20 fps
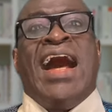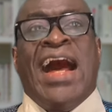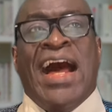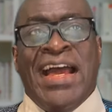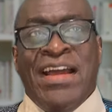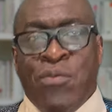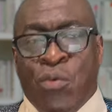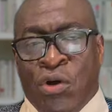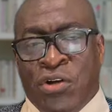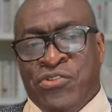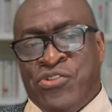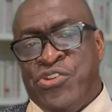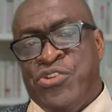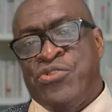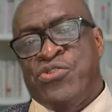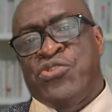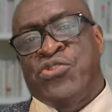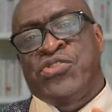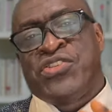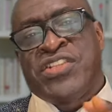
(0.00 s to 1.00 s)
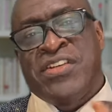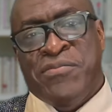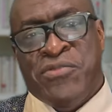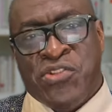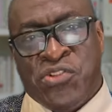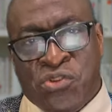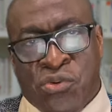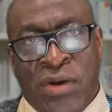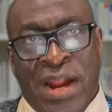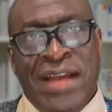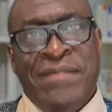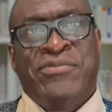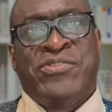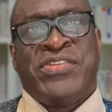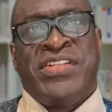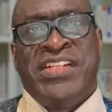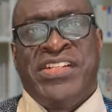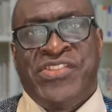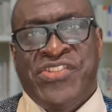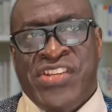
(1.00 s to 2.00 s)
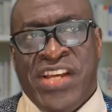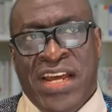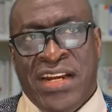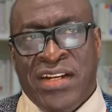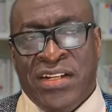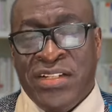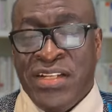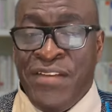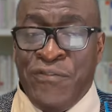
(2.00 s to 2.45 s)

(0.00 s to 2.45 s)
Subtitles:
I want you to subscribe to this channel.